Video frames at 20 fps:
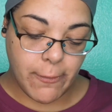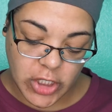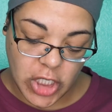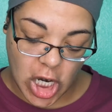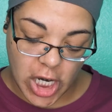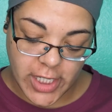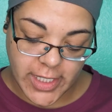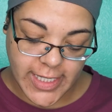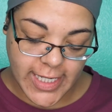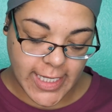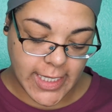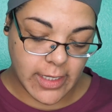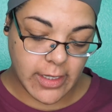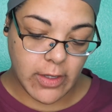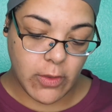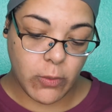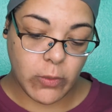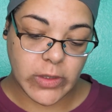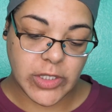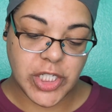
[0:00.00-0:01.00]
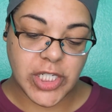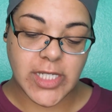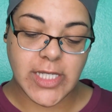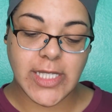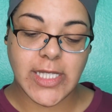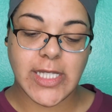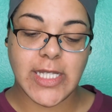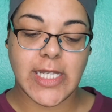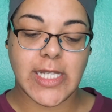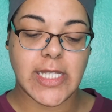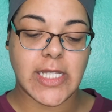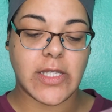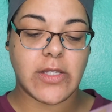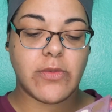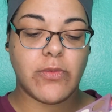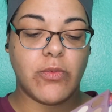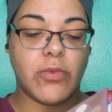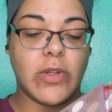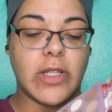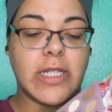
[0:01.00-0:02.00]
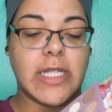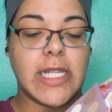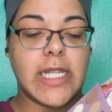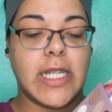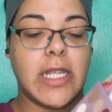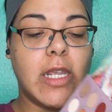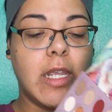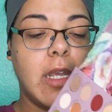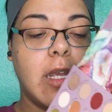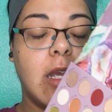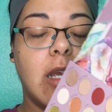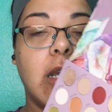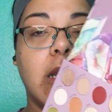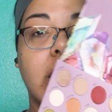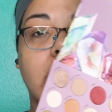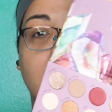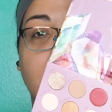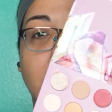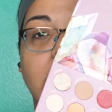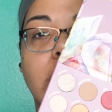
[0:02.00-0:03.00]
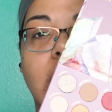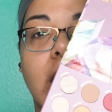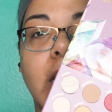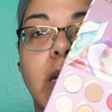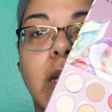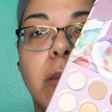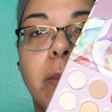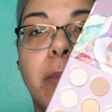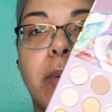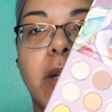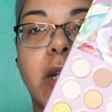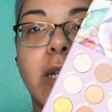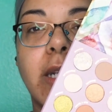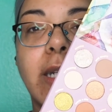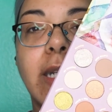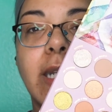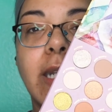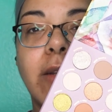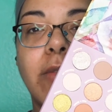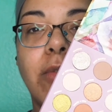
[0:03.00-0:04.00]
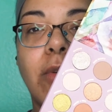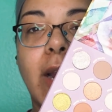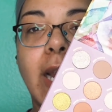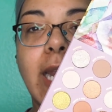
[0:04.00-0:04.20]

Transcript: Garnet, which is this really dark burgundy right